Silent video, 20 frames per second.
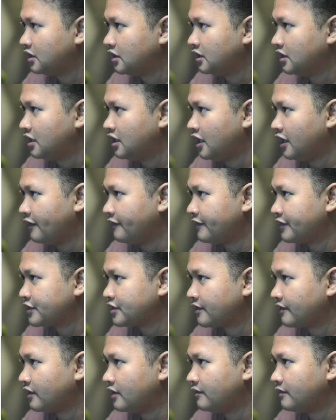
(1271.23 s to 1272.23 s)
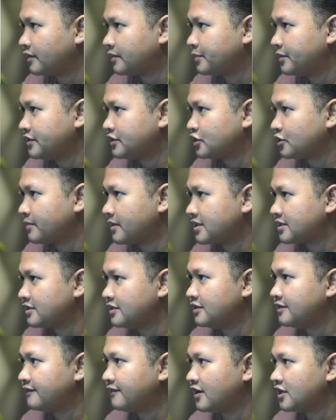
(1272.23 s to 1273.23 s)
I've made several improvements to make the
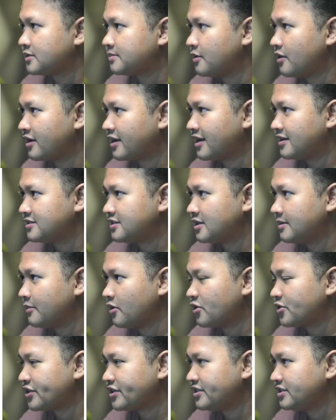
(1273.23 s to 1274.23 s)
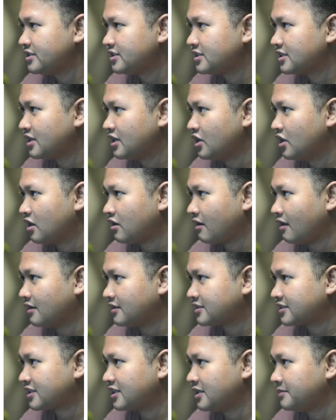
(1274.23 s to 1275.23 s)
interface more engaging and modern. Color
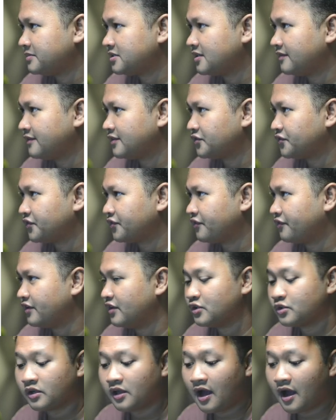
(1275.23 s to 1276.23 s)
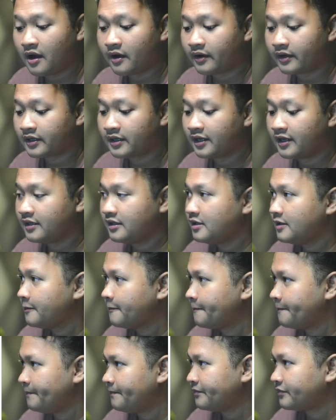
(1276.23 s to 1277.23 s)
schemes in the visual hierarchy,
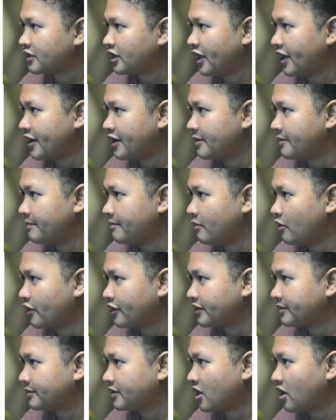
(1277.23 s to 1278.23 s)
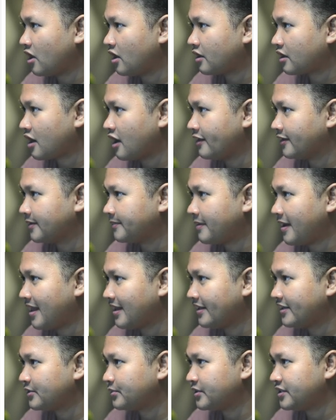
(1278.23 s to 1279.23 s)
added modern color
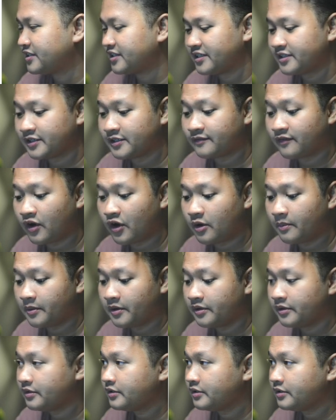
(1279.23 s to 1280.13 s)
palette with CSS variables,